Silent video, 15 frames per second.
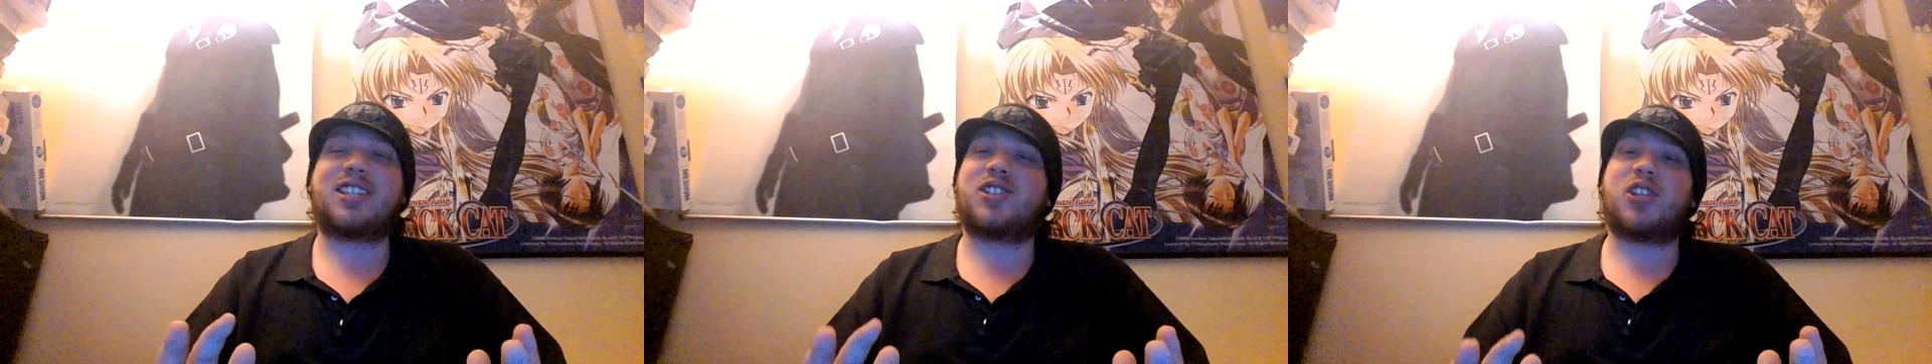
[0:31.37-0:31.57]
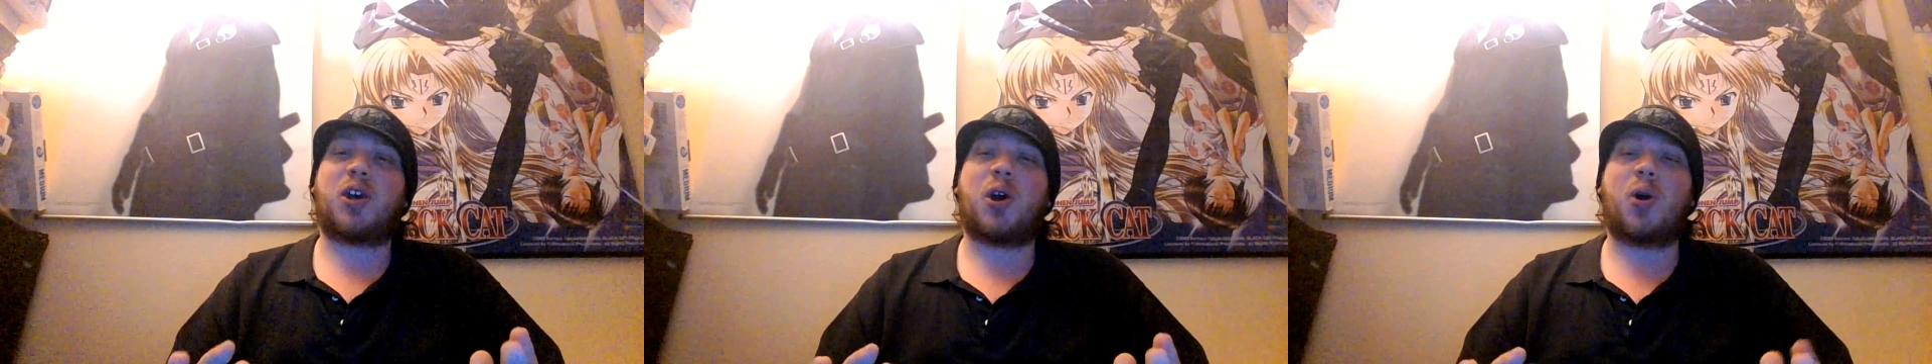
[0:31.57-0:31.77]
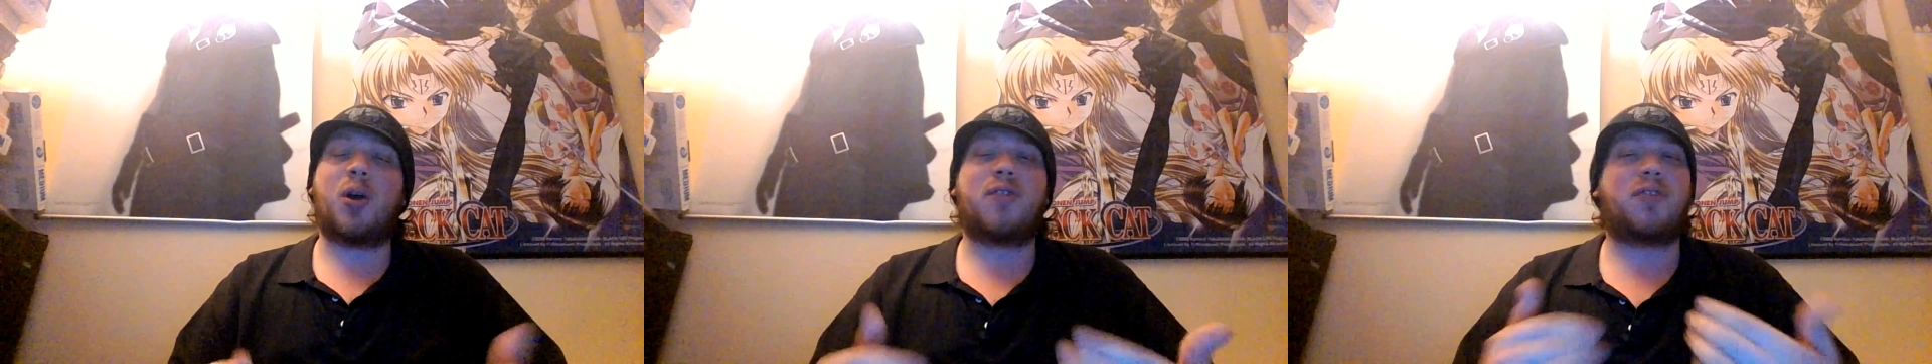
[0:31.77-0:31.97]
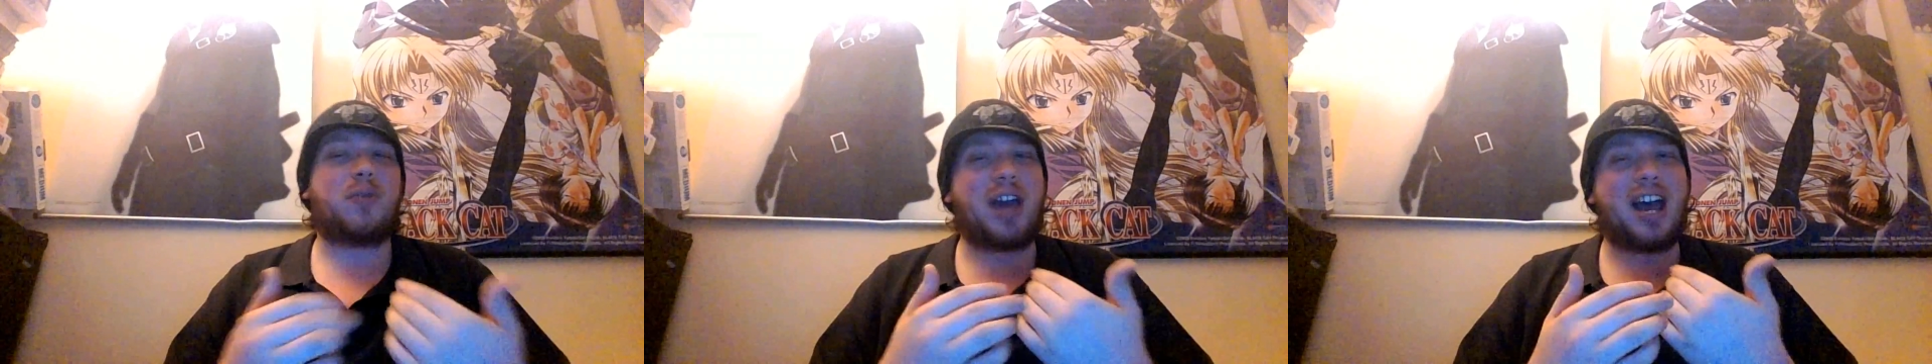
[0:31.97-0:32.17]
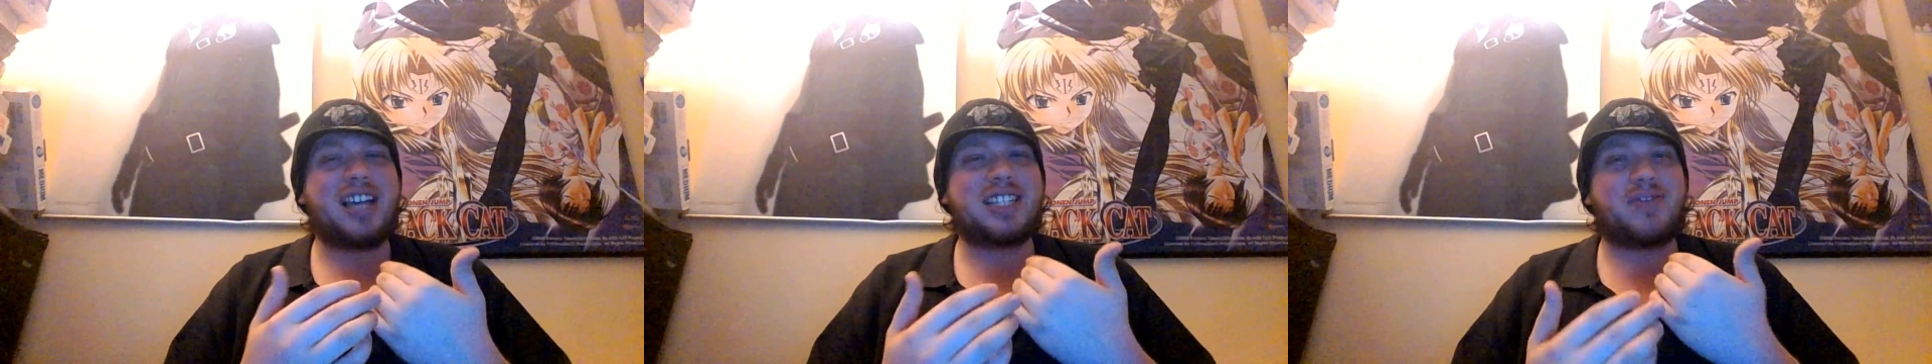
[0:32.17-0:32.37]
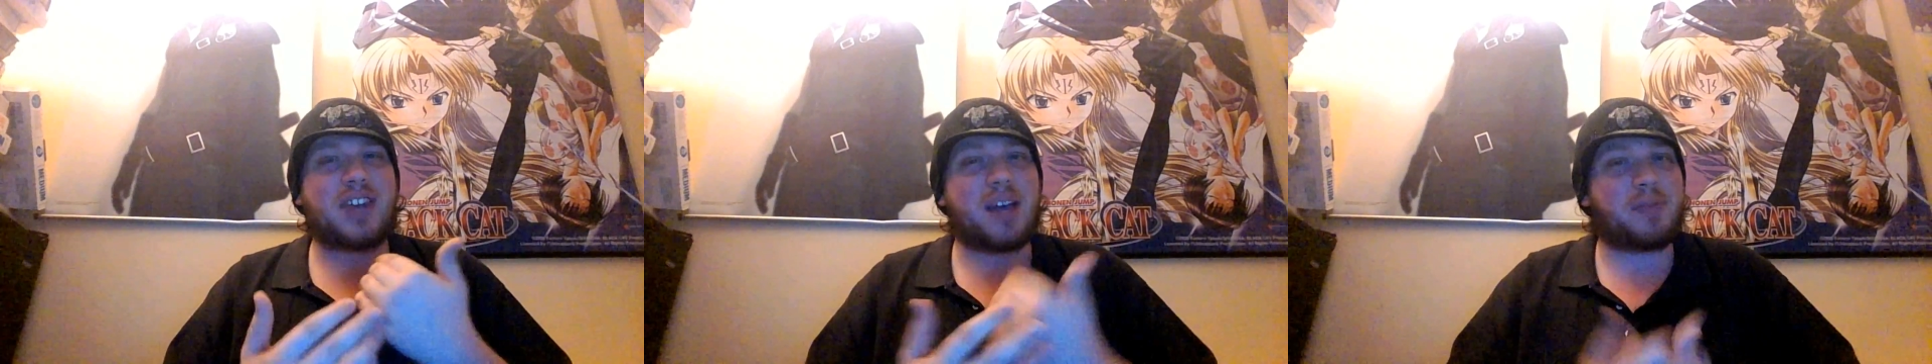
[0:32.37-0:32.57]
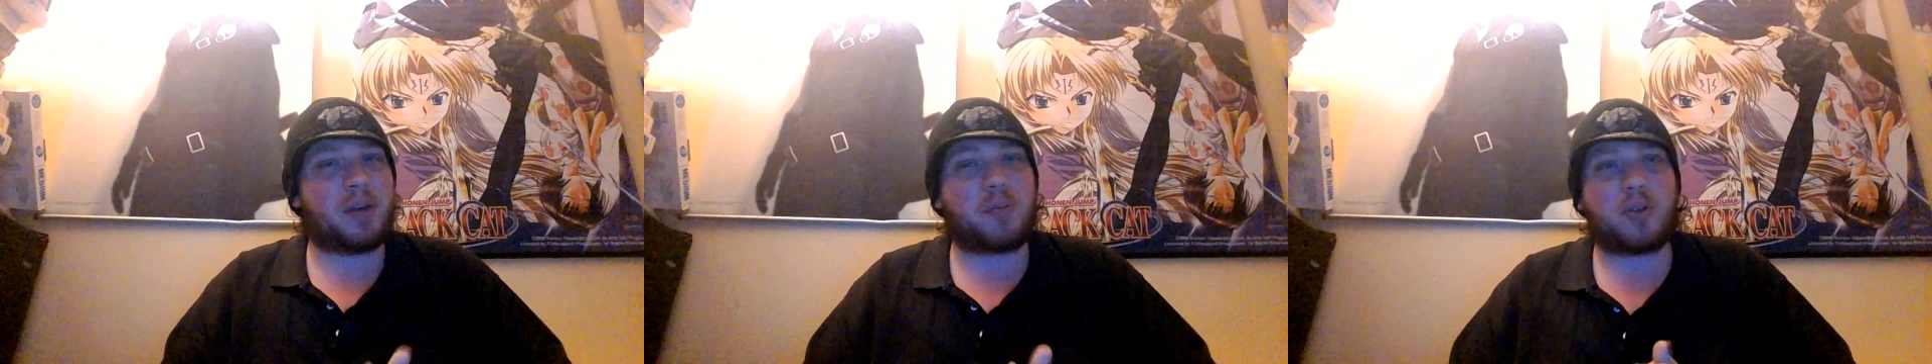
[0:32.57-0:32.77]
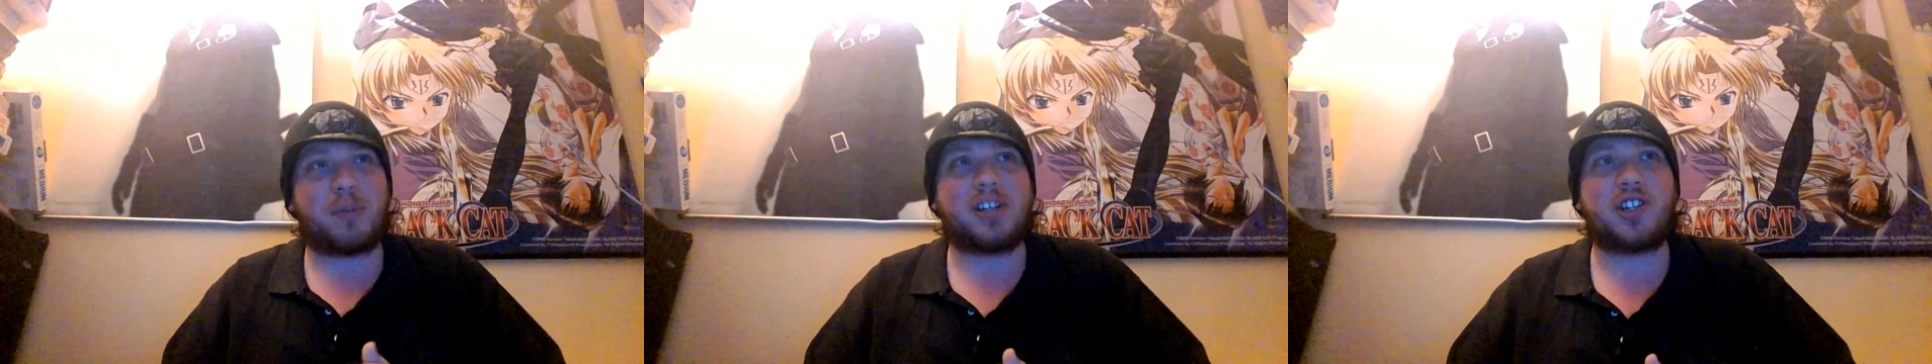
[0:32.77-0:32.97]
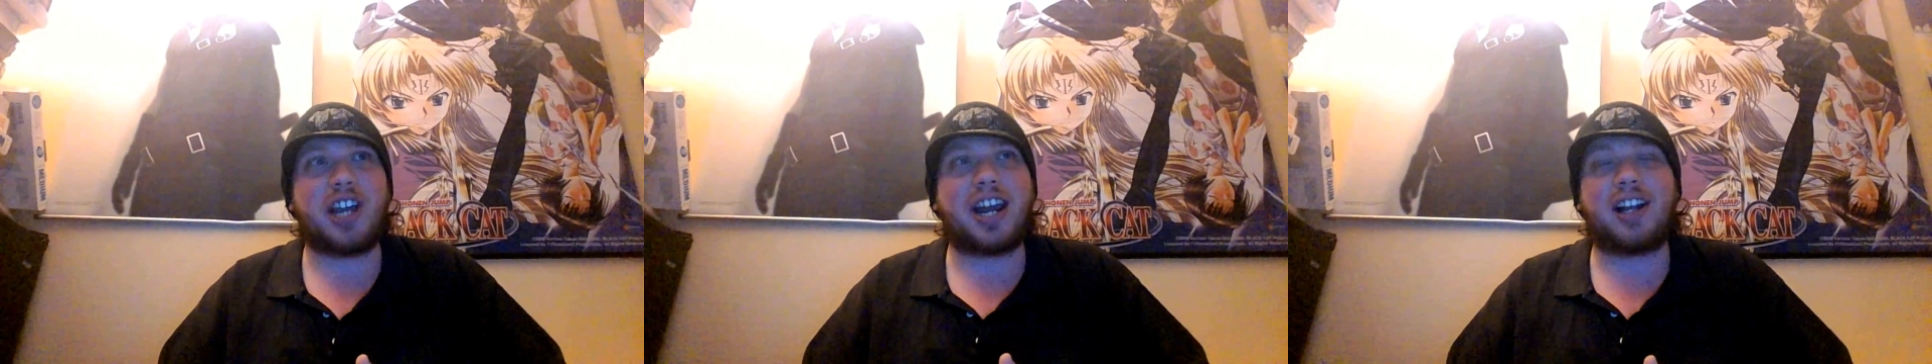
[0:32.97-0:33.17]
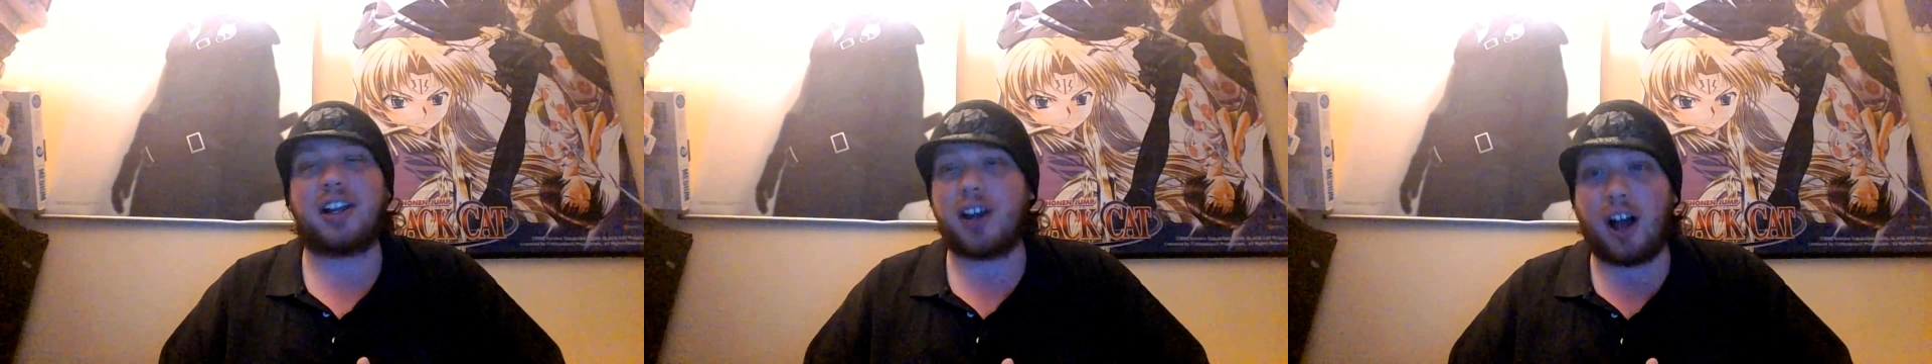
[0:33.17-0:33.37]
so if you guys have kept up with my
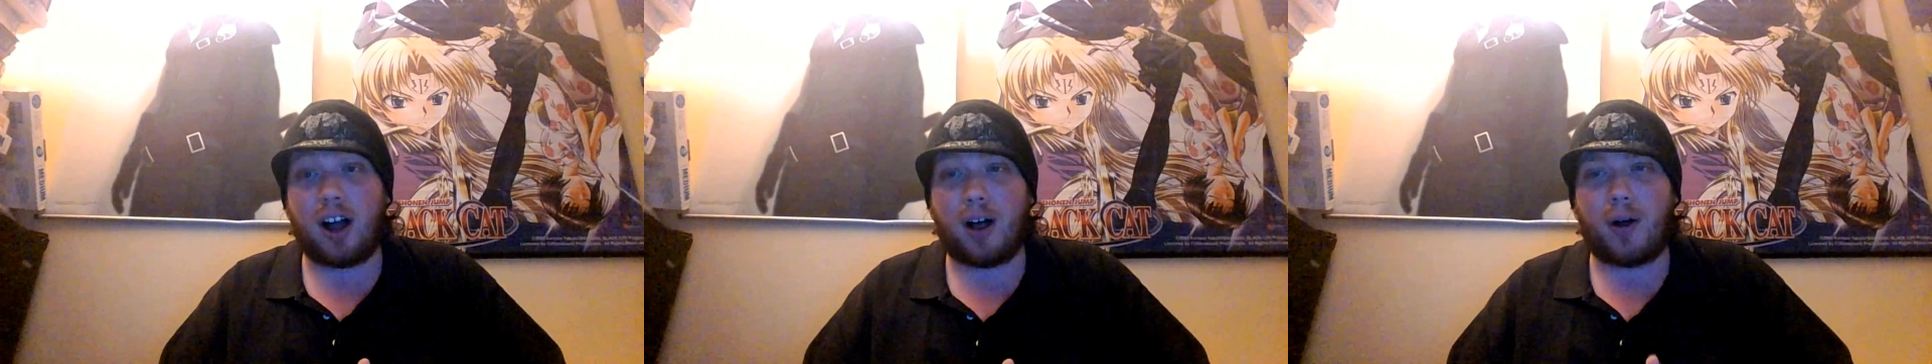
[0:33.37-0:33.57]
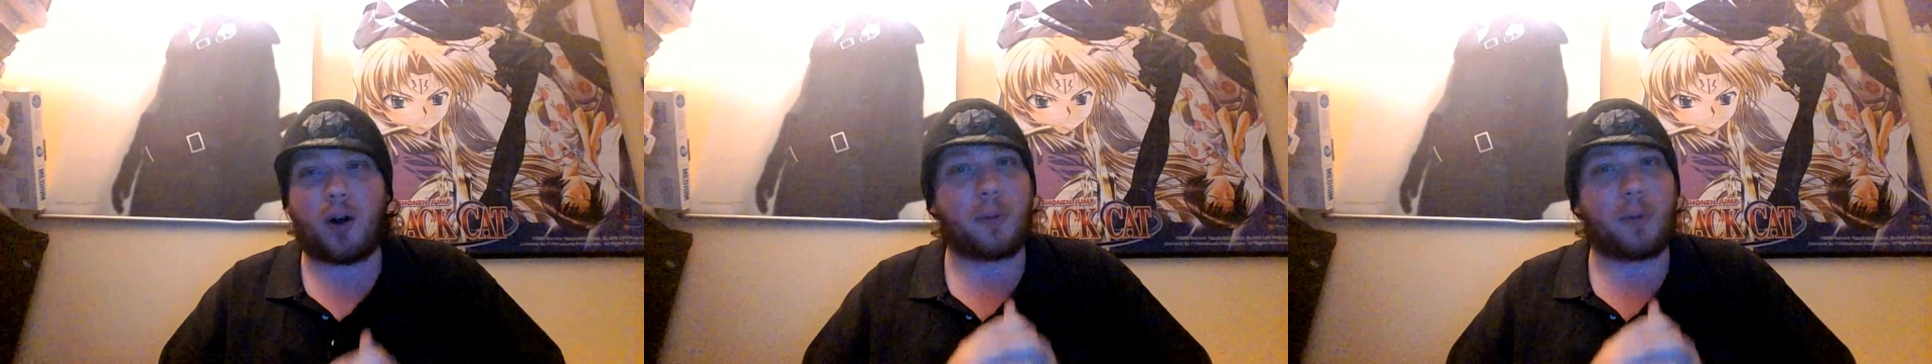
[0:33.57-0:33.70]
channel at all,